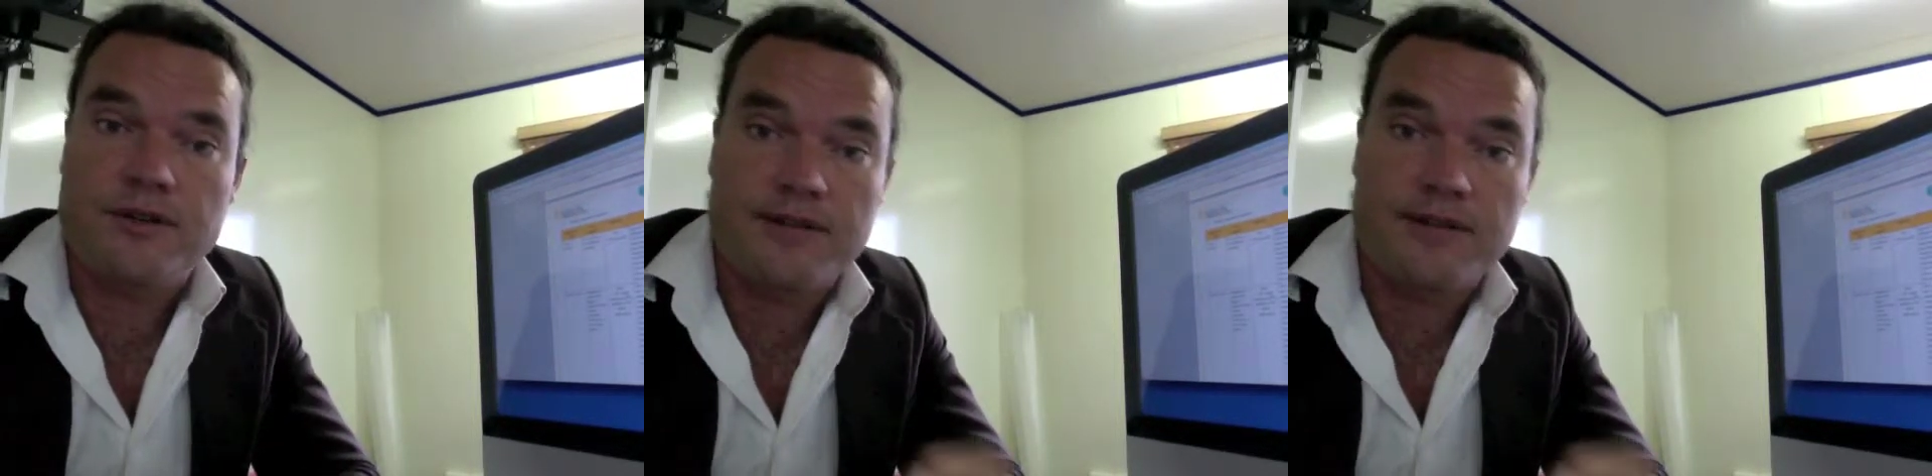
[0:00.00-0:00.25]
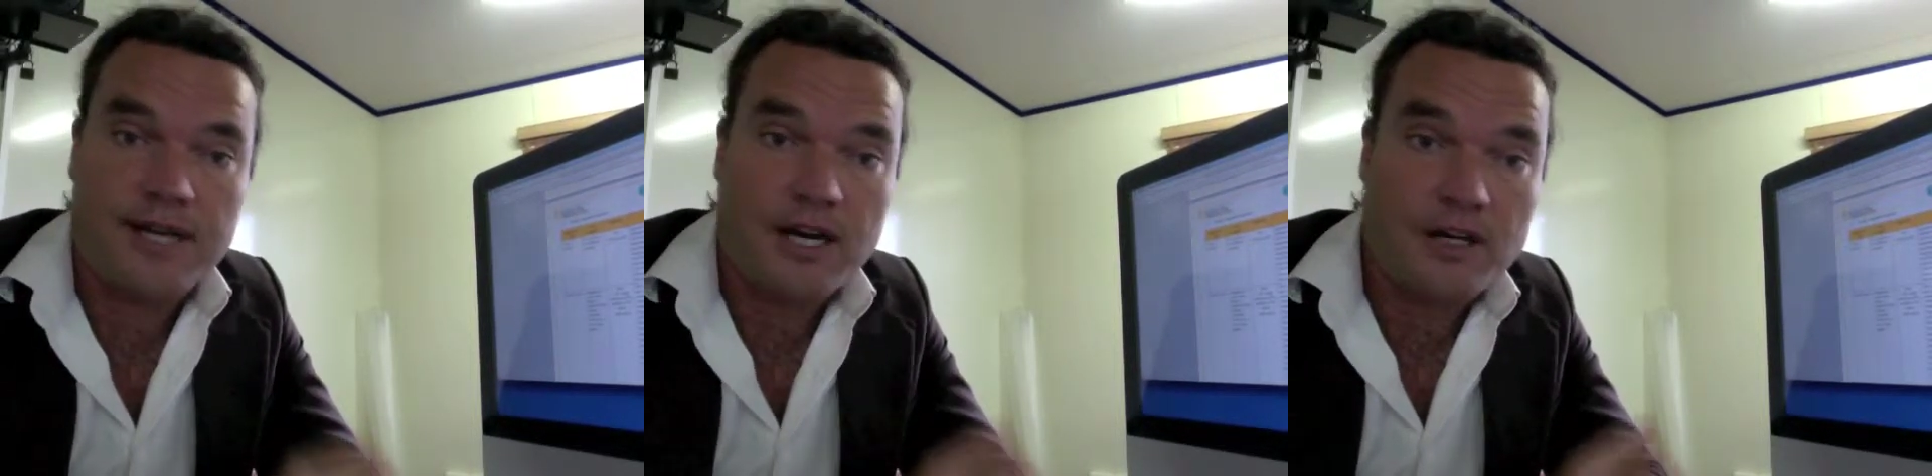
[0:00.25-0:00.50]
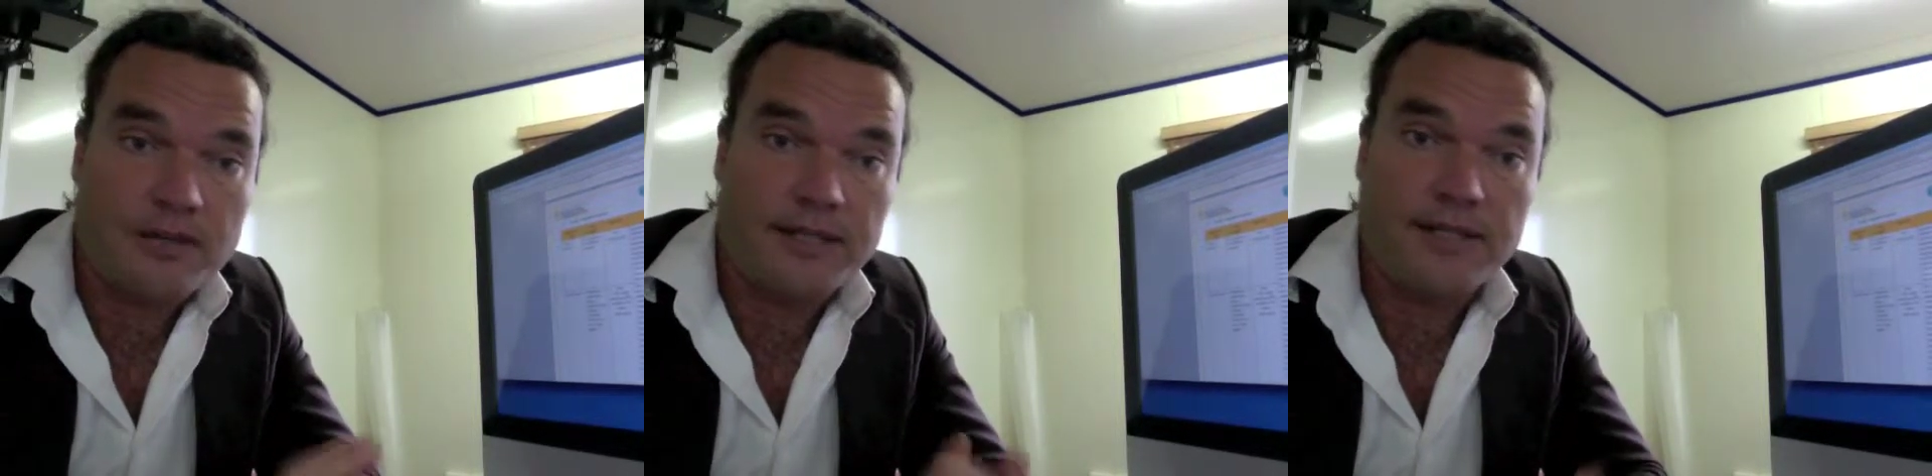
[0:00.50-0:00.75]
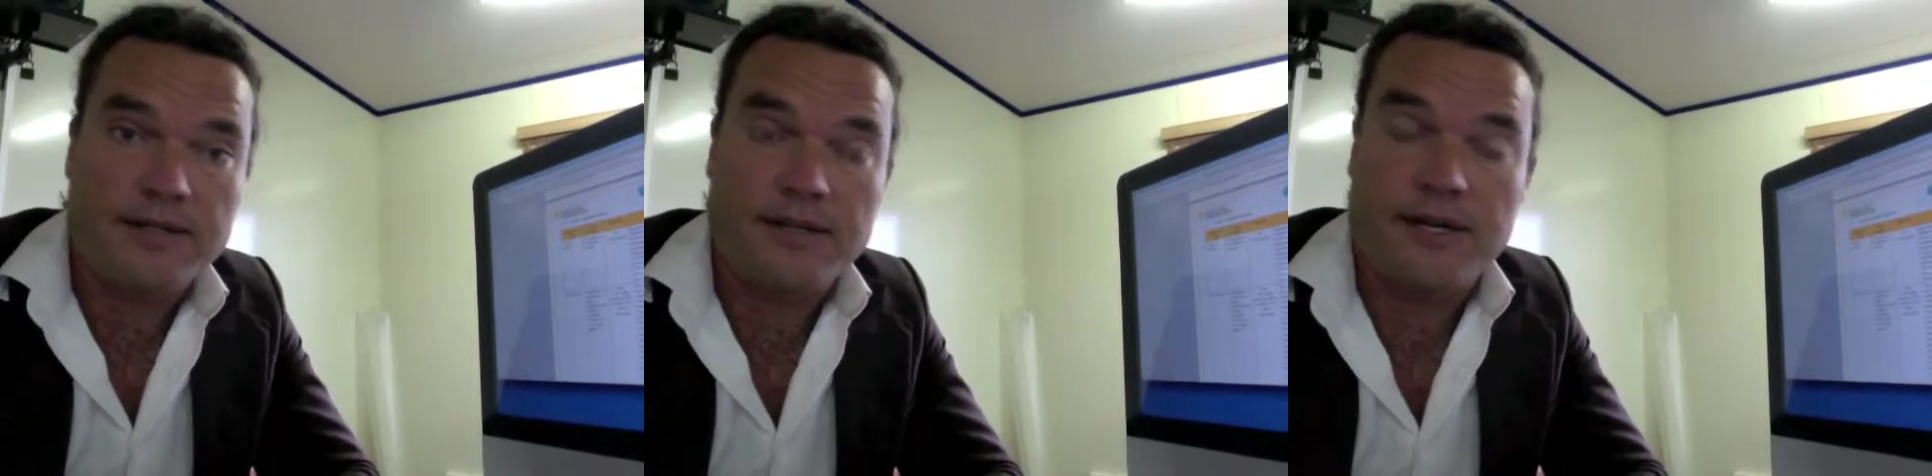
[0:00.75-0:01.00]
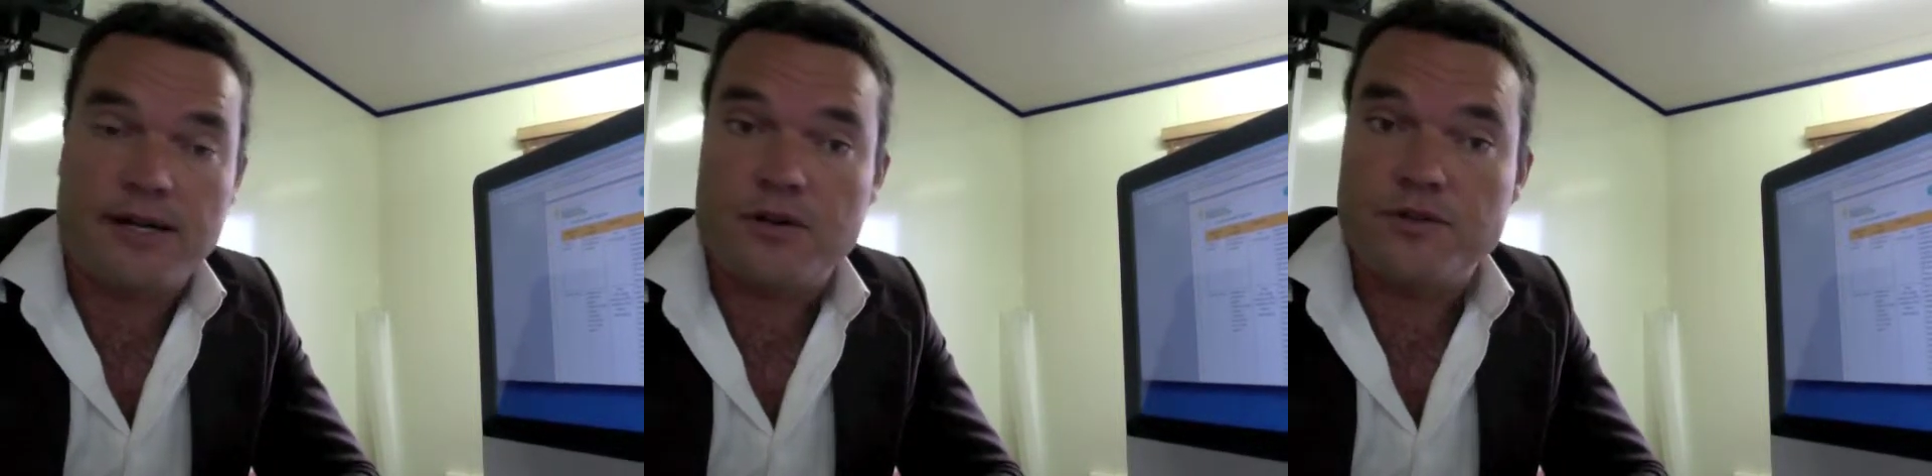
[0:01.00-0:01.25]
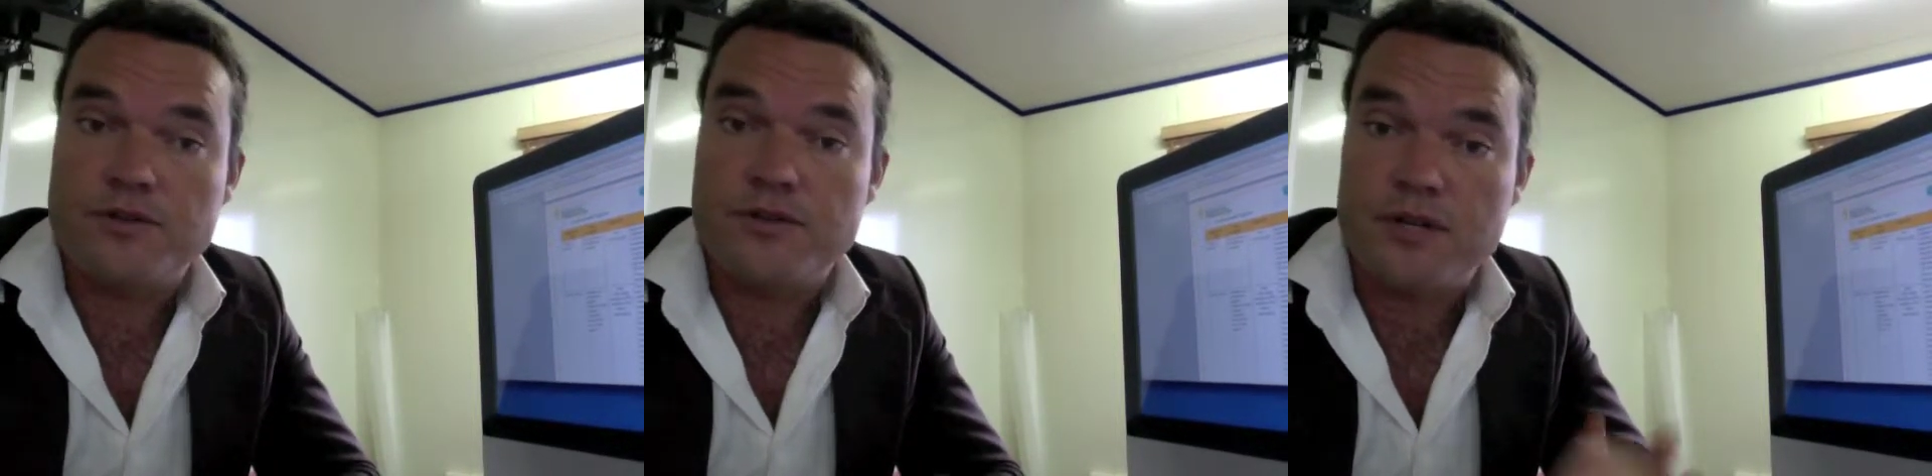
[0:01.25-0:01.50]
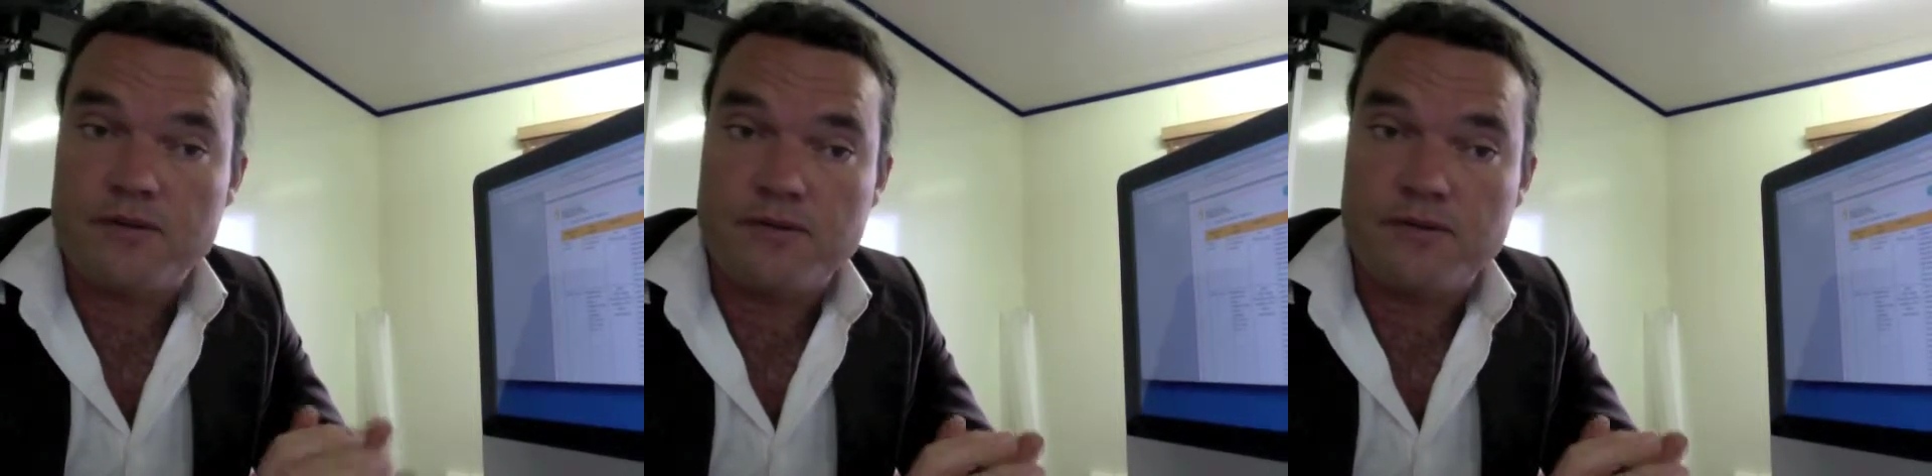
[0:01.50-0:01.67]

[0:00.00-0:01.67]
They're going to be constituting